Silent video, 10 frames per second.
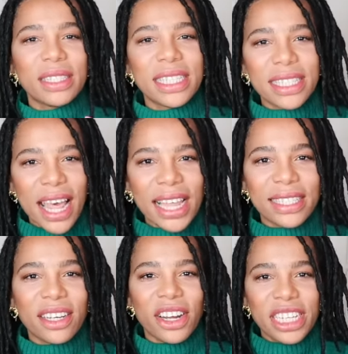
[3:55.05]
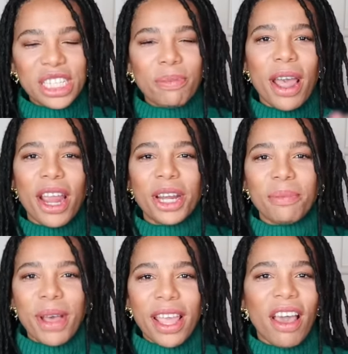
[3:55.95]
designs that are
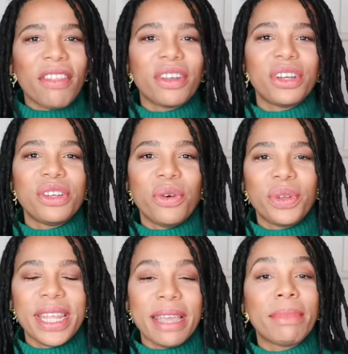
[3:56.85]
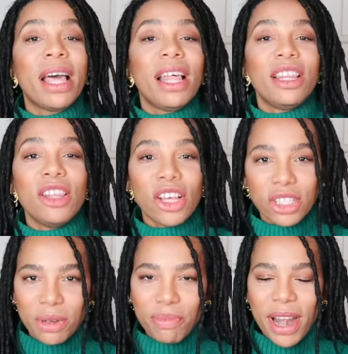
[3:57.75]
inspired by other no name
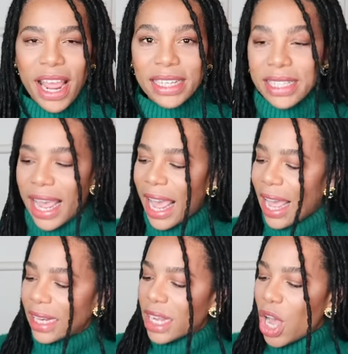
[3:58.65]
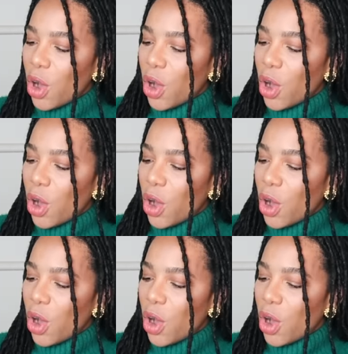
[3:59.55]
luxury brands and